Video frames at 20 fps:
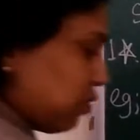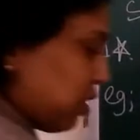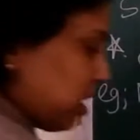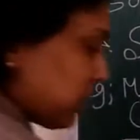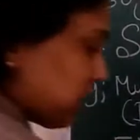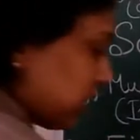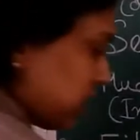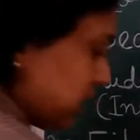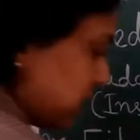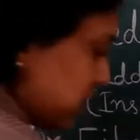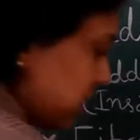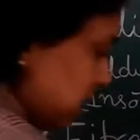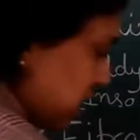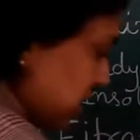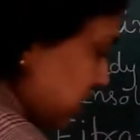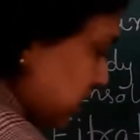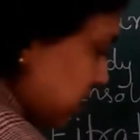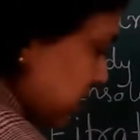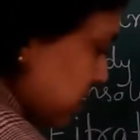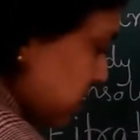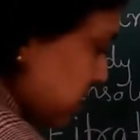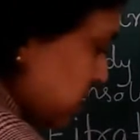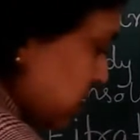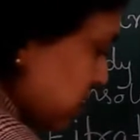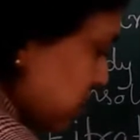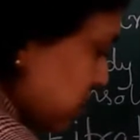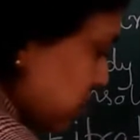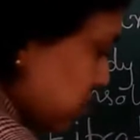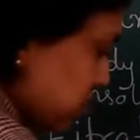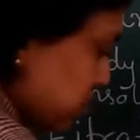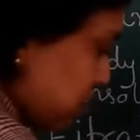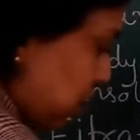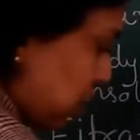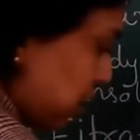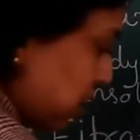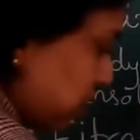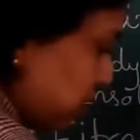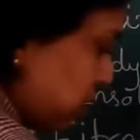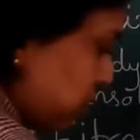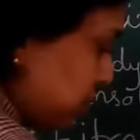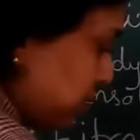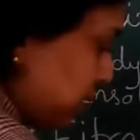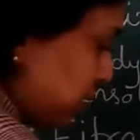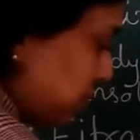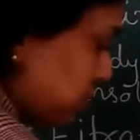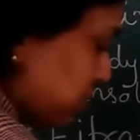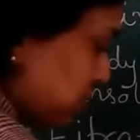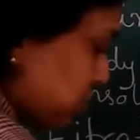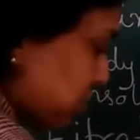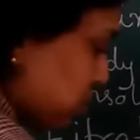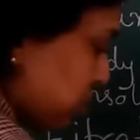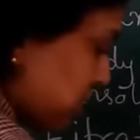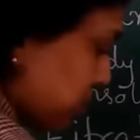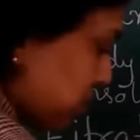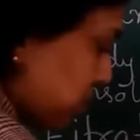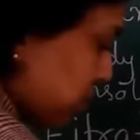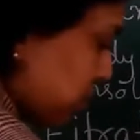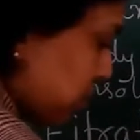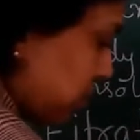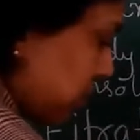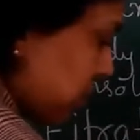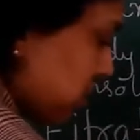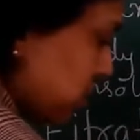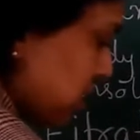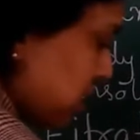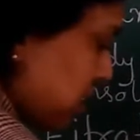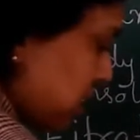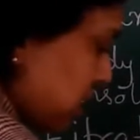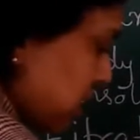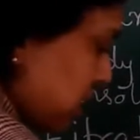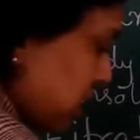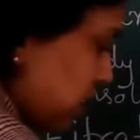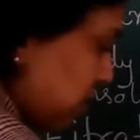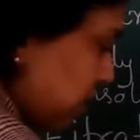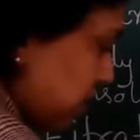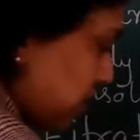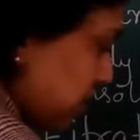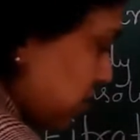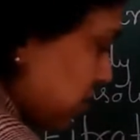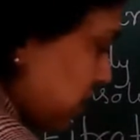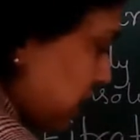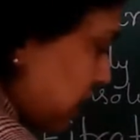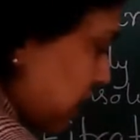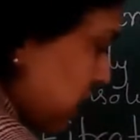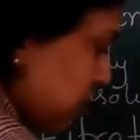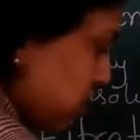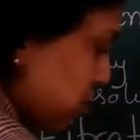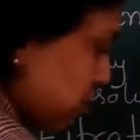water, this is soluble mixture, because if you take